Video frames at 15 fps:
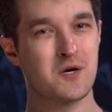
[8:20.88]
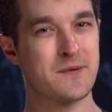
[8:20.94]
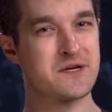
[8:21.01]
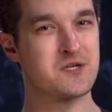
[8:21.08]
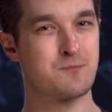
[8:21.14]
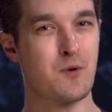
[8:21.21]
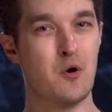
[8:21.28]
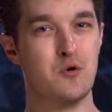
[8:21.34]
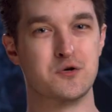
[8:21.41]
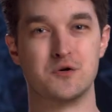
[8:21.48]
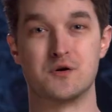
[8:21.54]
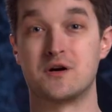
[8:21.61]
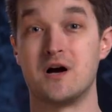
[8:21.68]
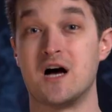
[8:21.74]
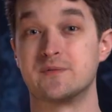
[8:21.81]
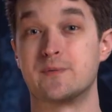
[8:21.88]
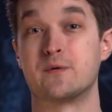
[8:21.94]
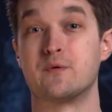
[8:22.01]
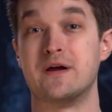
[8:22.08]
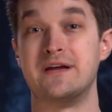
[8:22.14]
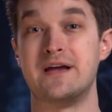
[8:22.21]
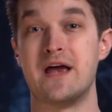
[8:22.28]
term exposure to
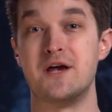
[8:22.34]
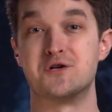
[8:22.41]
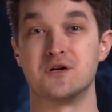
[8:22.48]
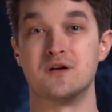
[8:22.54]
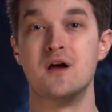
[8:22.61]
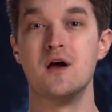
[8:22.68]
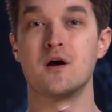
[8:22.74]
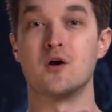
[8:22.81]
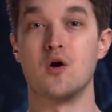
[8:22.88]
cosmic radiation